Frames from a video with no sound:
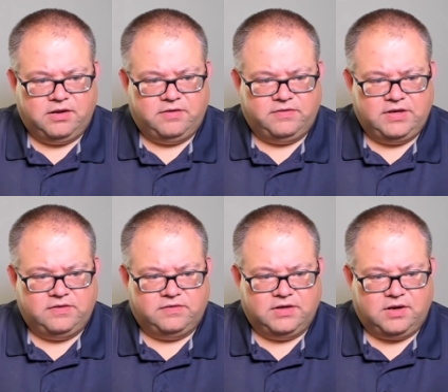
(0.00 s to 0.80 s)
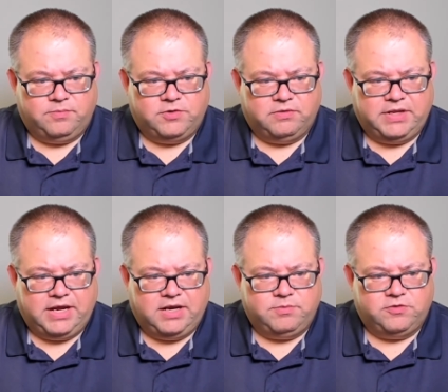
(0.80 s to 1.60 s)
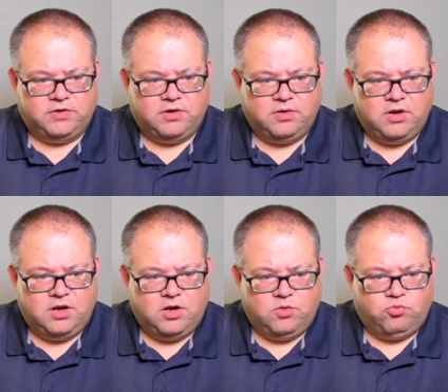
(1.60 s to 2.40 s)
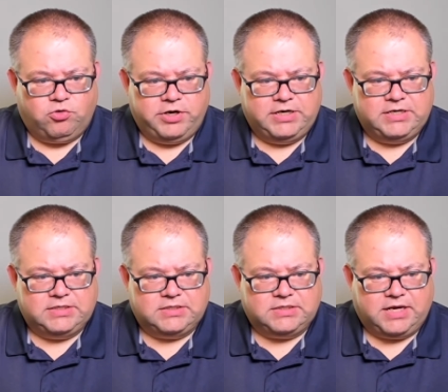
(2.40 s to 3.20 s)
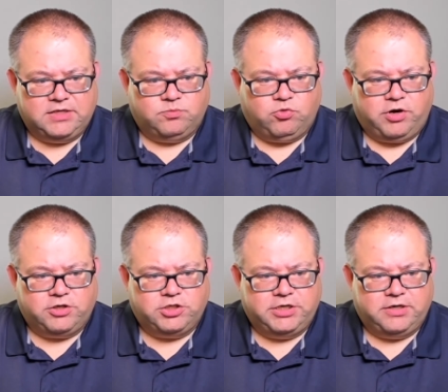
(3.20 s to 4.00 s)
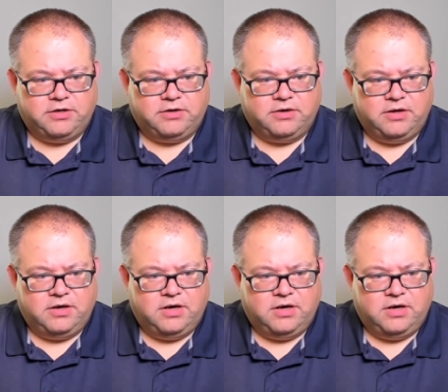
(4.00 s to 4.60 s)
is easy, I'm doing that. And I'm using a pretty decent sized brush here.